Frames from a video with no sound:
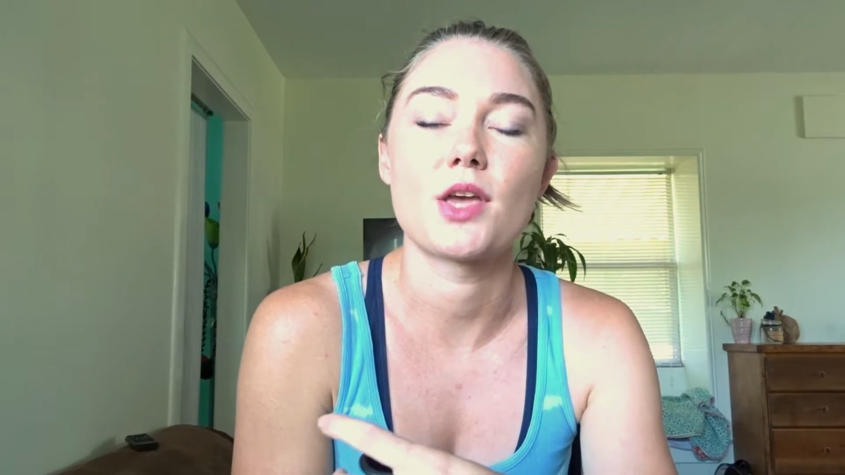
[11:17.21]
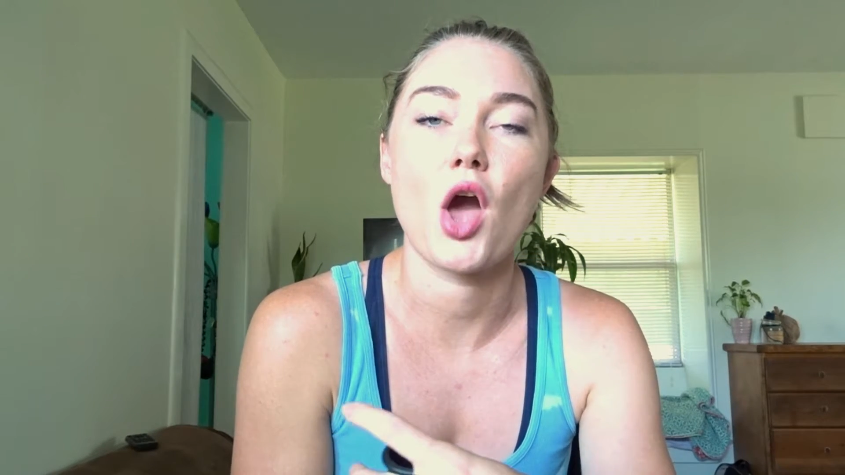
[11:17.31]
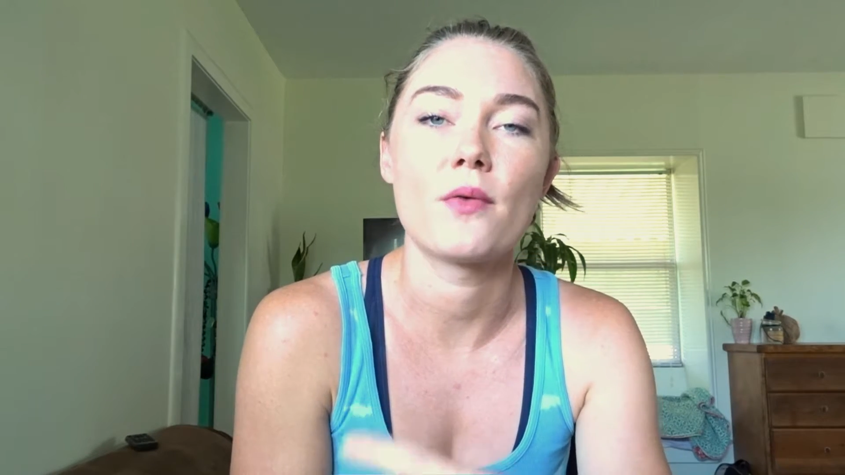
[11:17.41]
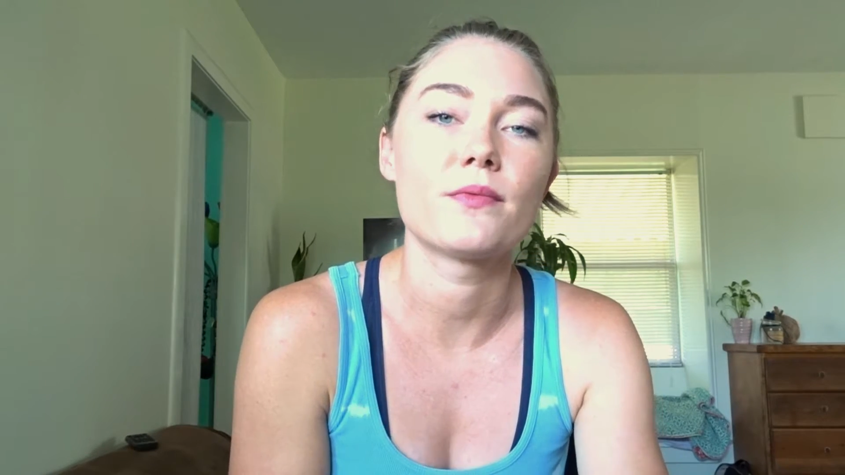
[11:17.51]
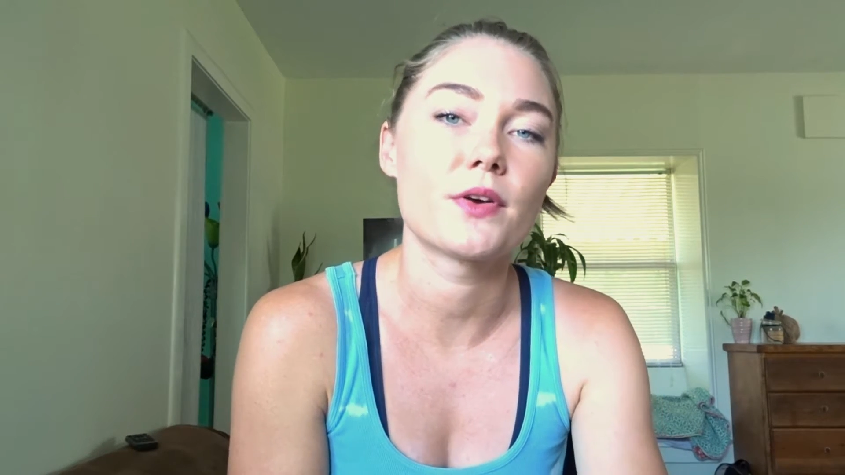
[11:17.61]

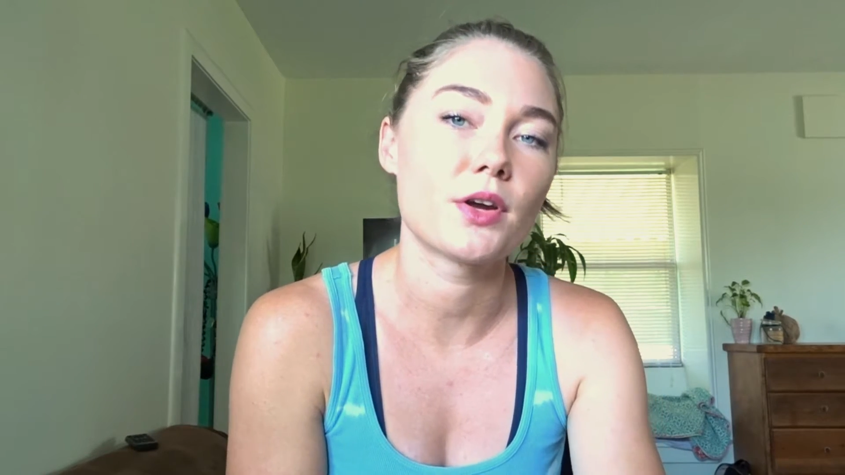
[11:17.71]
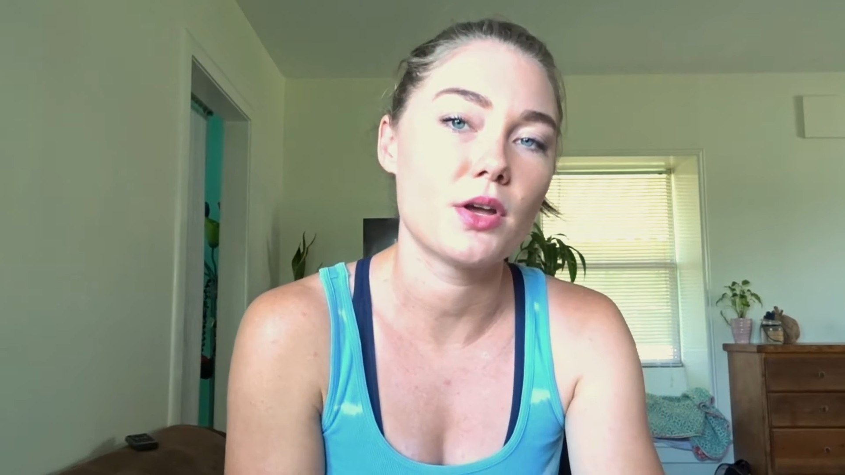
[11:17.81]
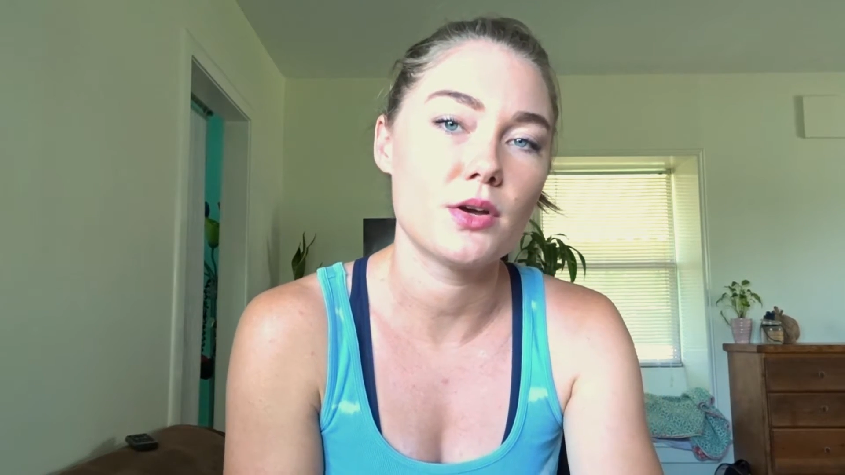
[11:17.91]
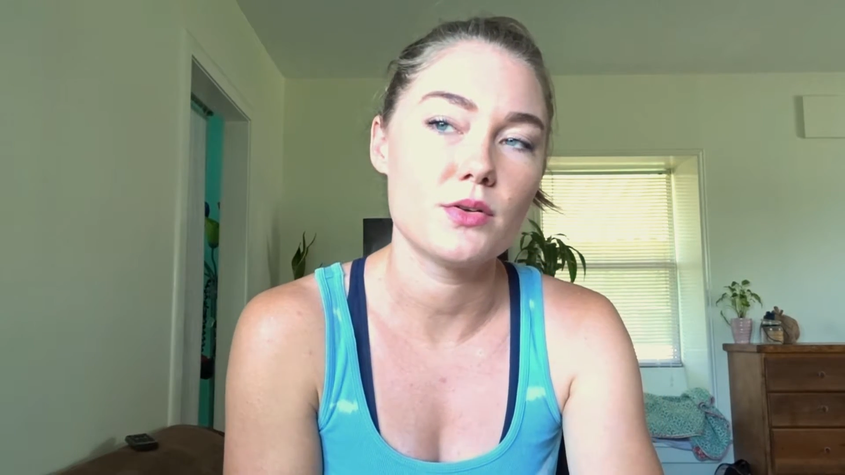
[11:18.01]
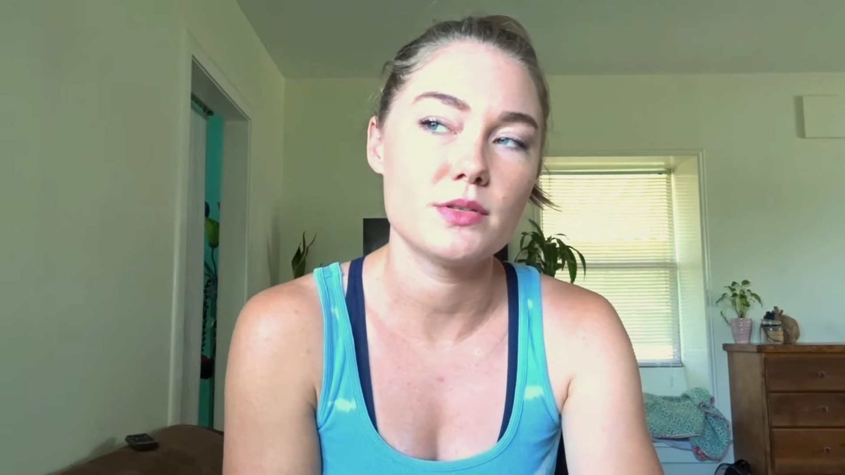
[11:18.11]
comfort
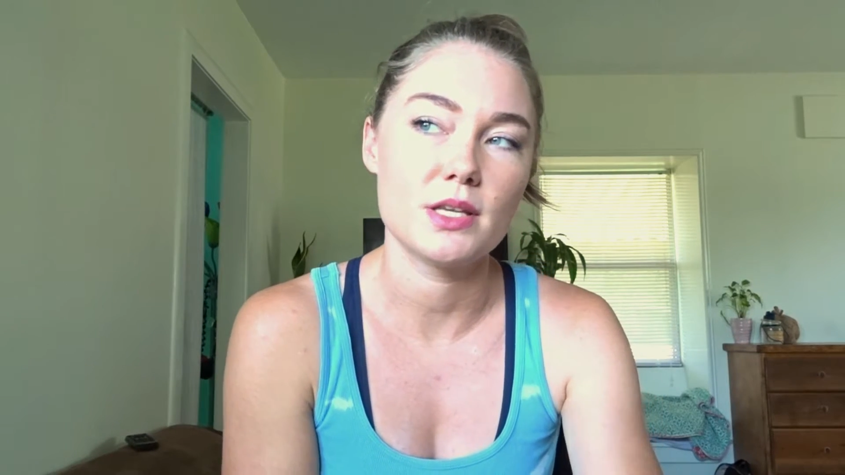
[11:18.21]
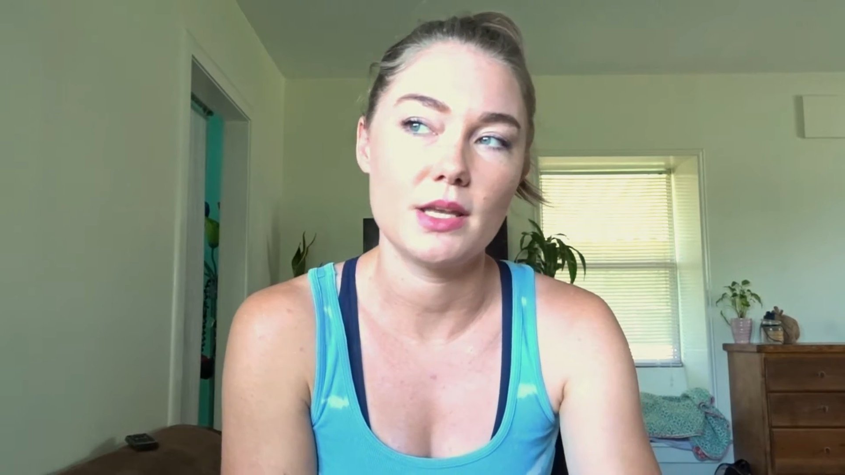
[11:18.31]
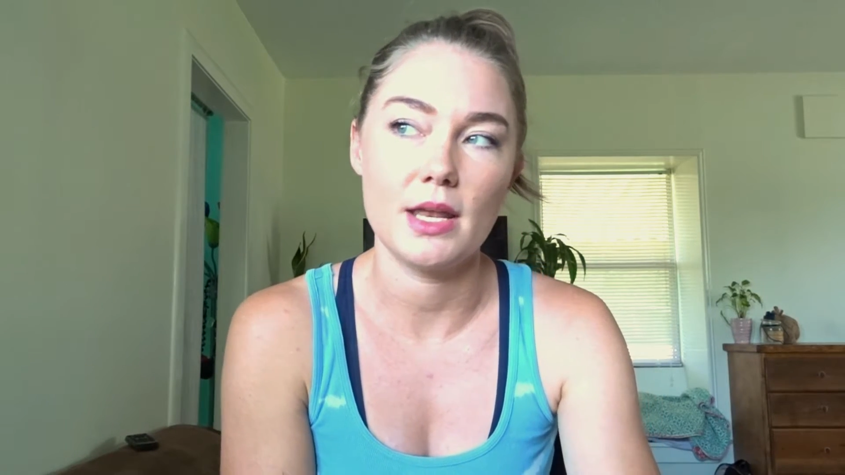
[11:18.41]
goes and